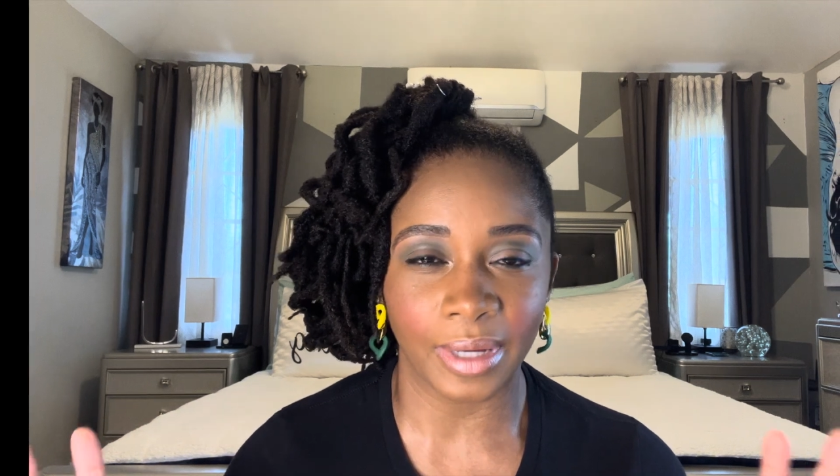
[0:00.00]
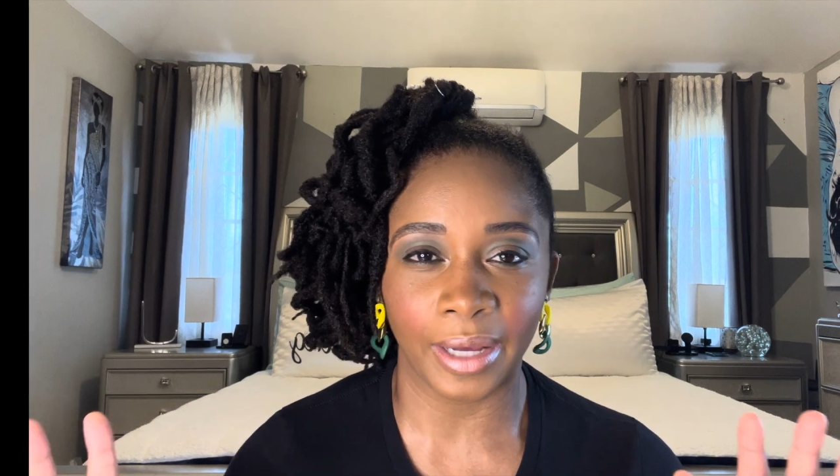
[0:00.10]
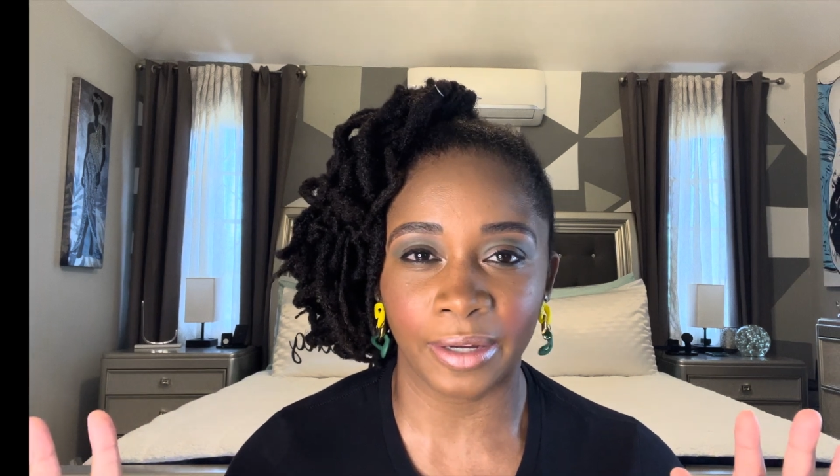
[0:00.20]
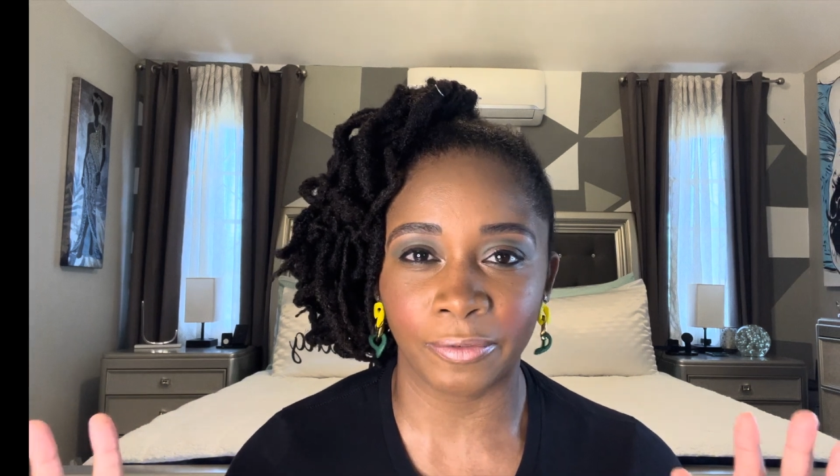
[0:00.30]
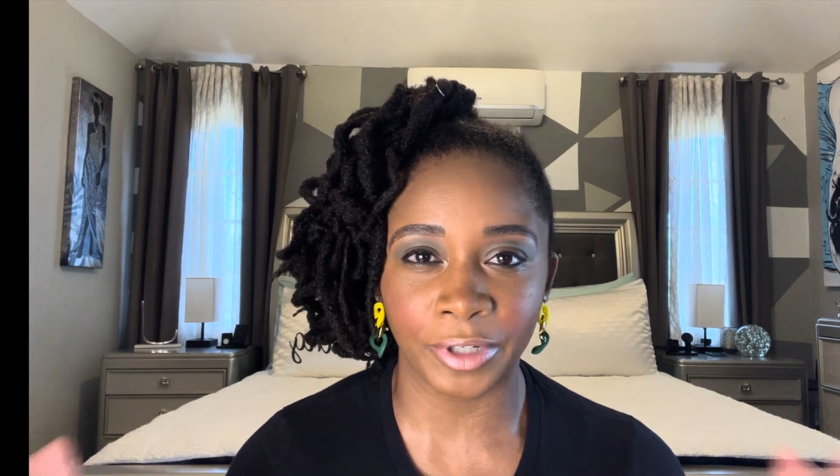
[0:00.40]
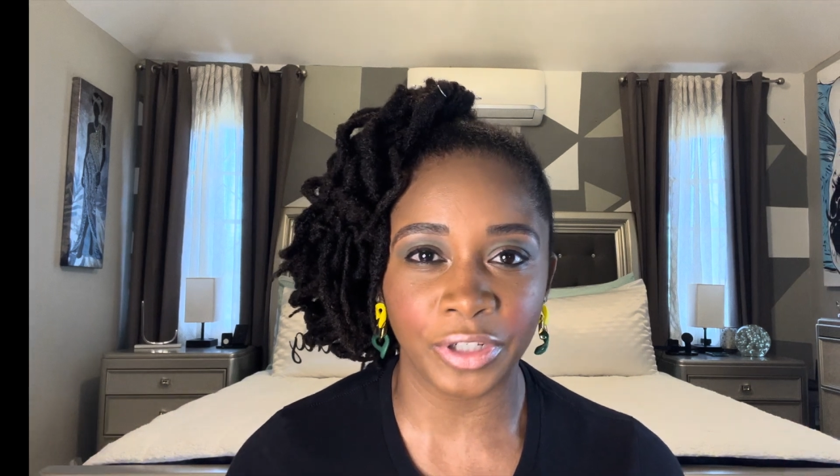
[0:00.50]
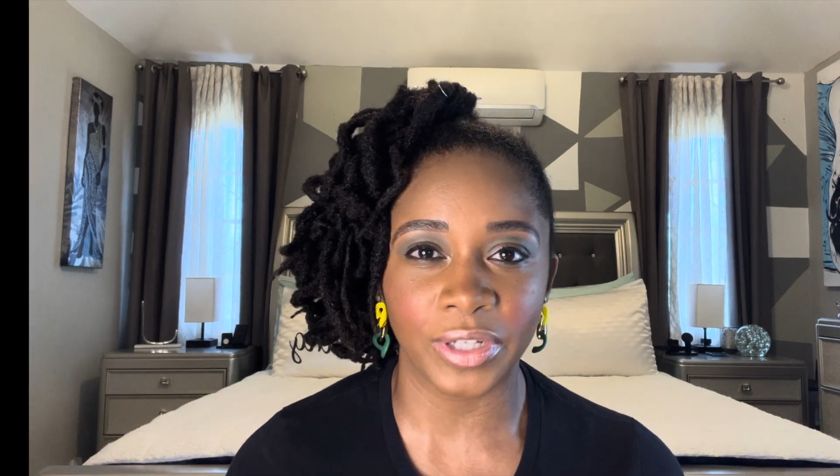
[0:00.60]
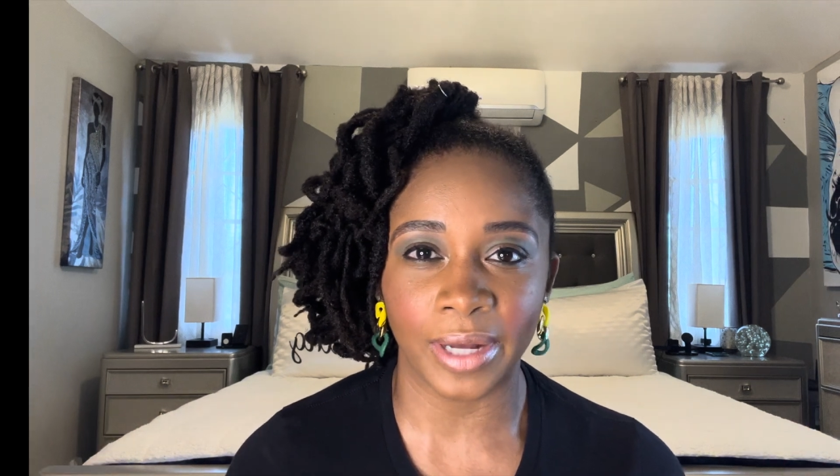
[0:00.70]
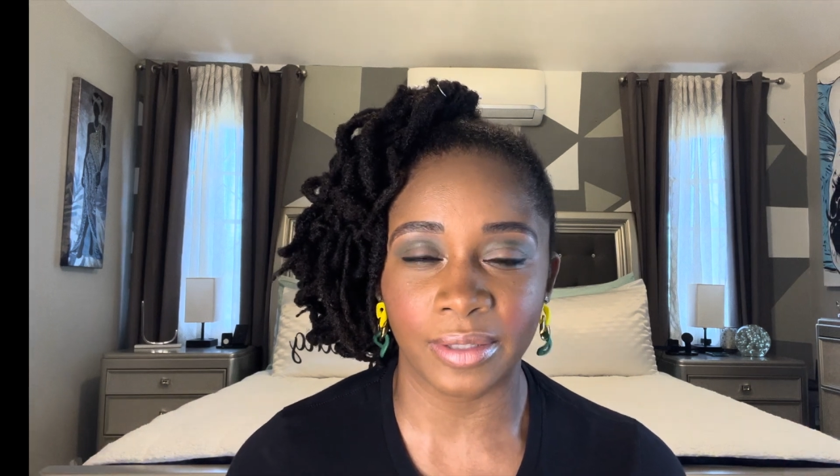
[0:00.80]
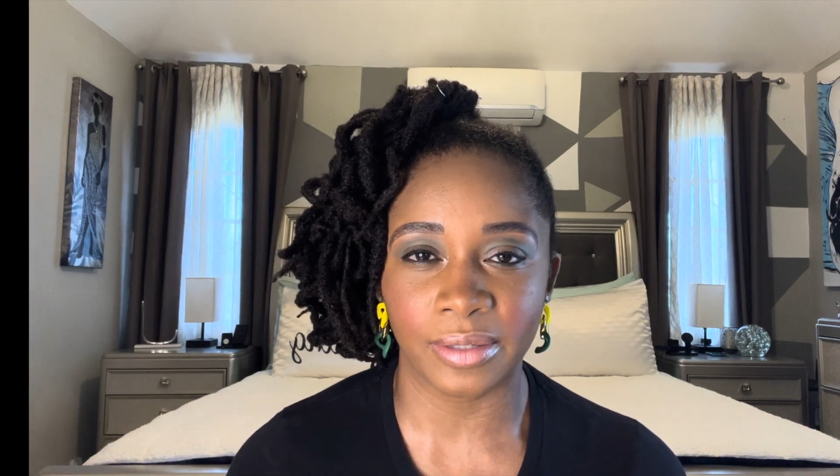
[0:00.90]
I reached
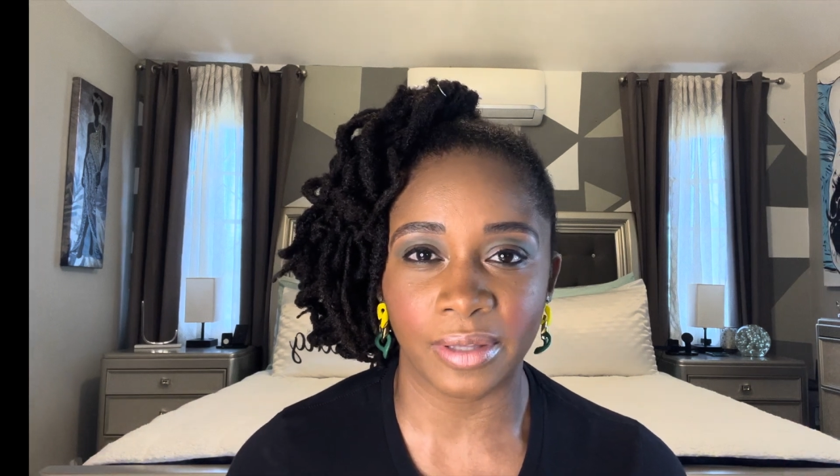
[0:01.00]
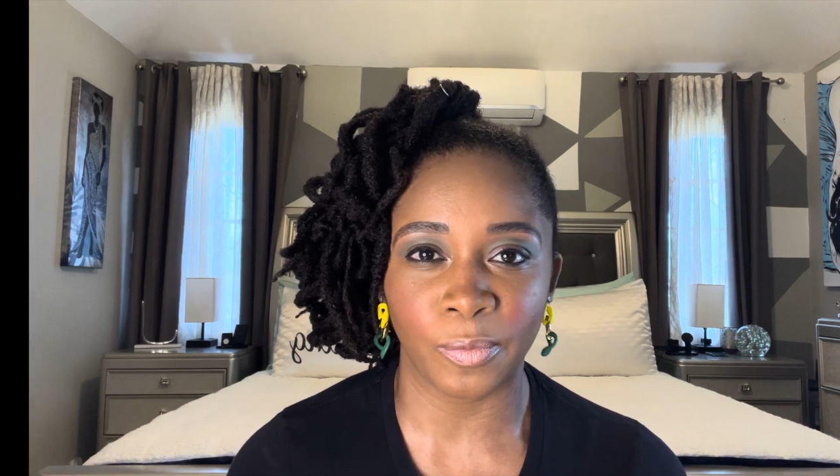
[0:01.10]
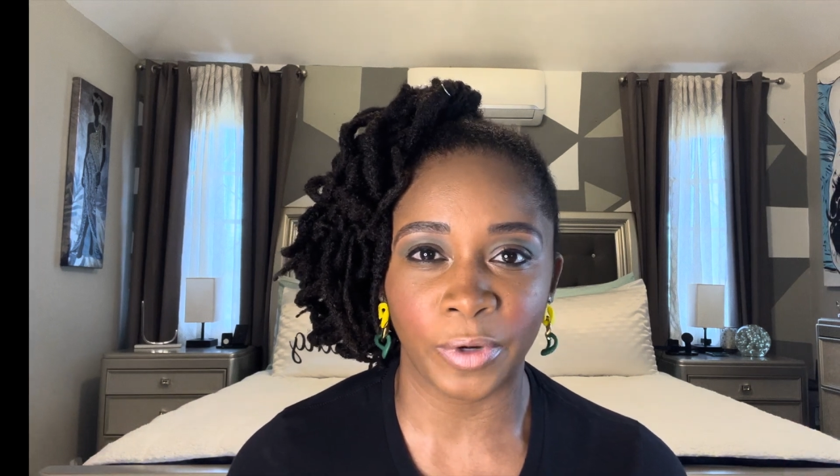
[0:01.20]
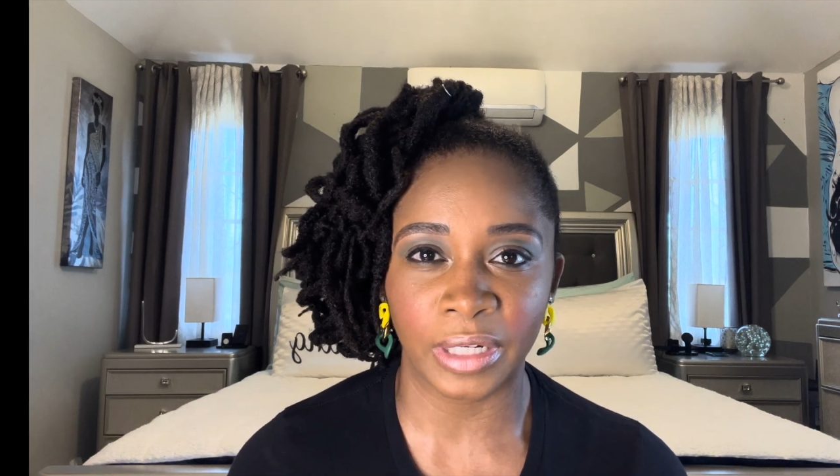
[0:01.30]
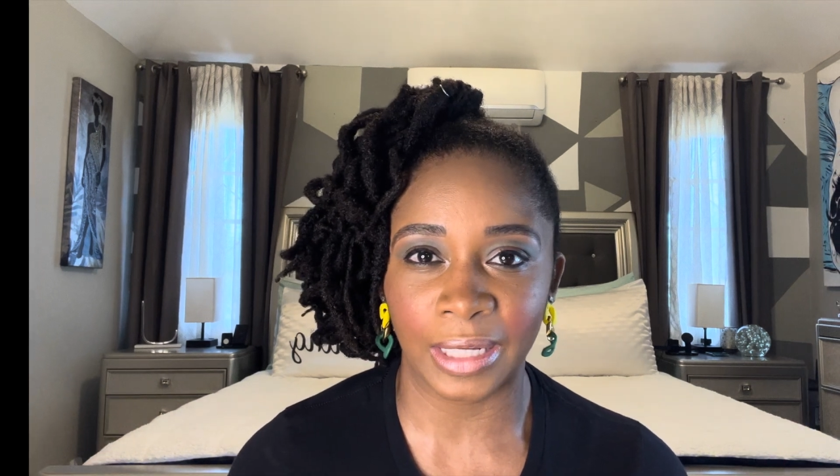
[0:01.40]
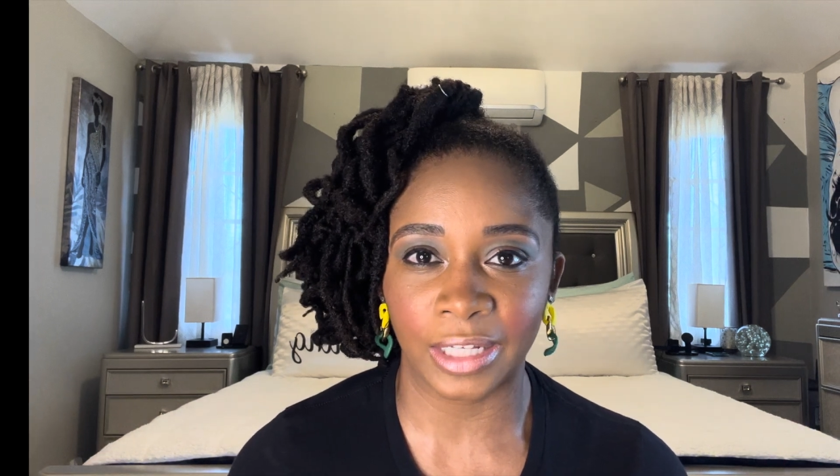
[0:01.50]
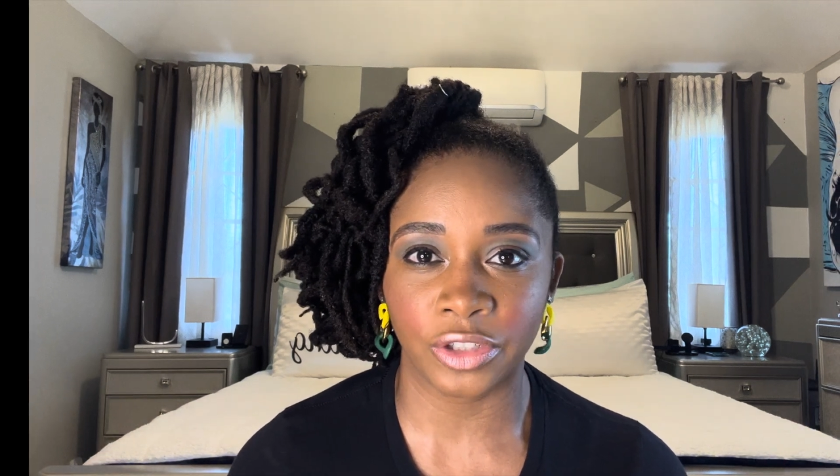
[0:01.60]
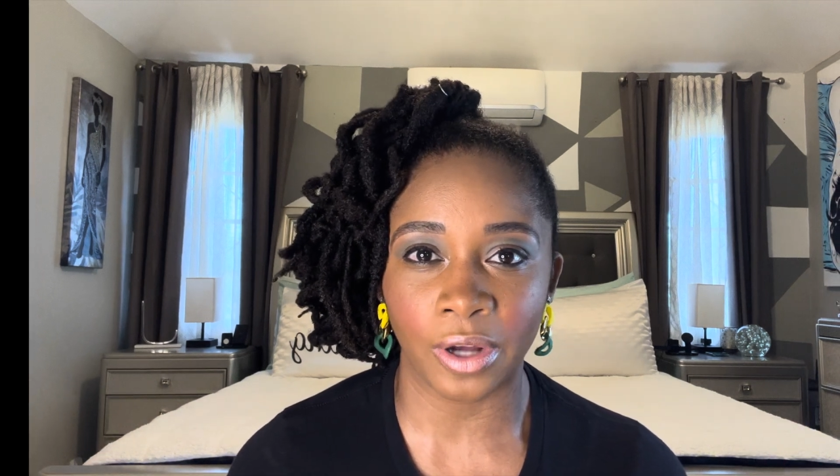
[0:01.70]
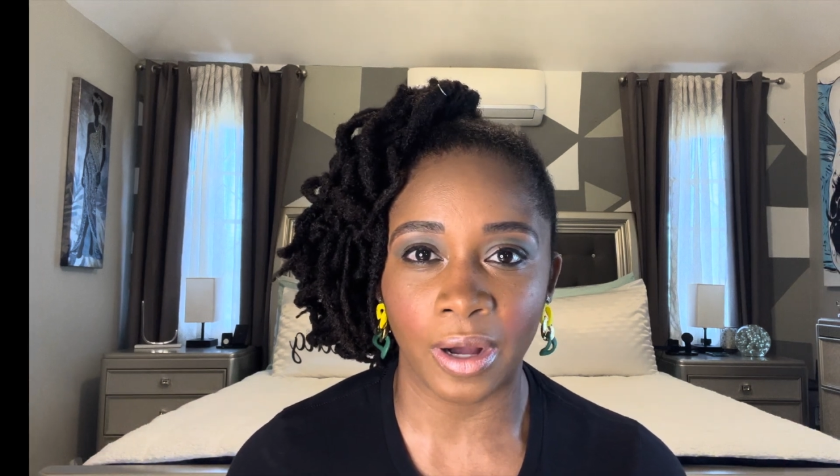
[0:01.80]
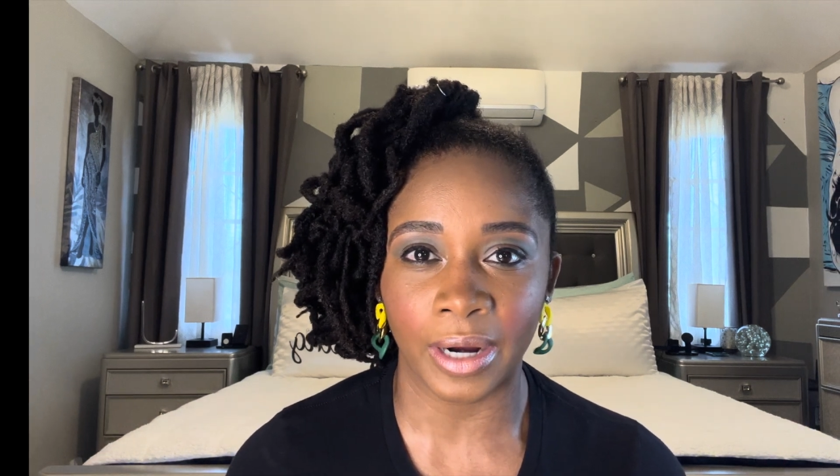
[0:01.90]
out to someone in
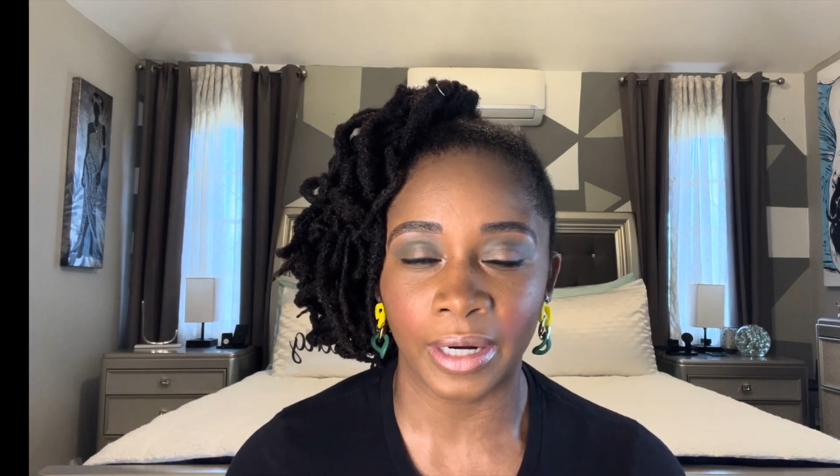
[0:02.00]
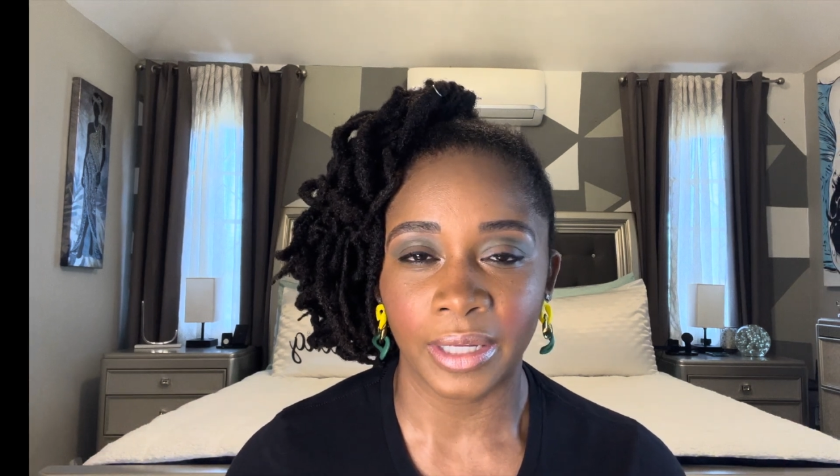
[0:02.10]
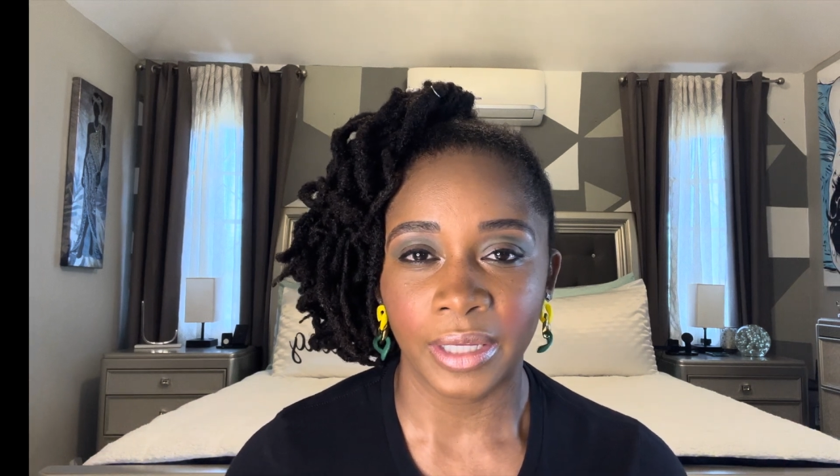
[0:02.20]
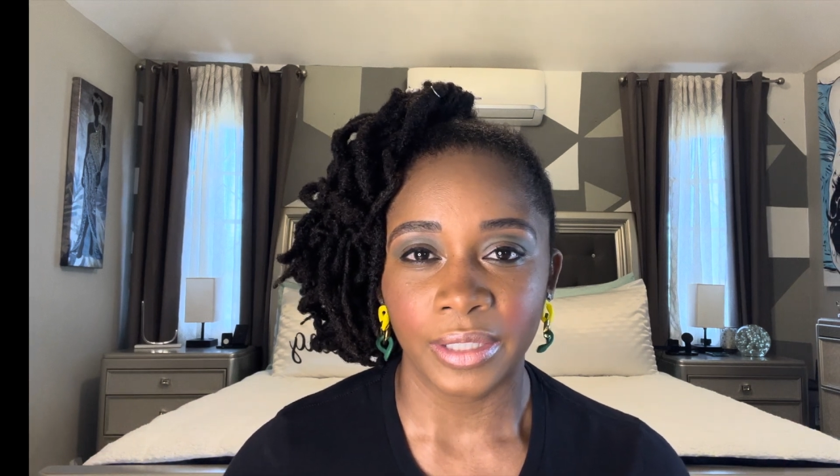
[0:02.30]
HR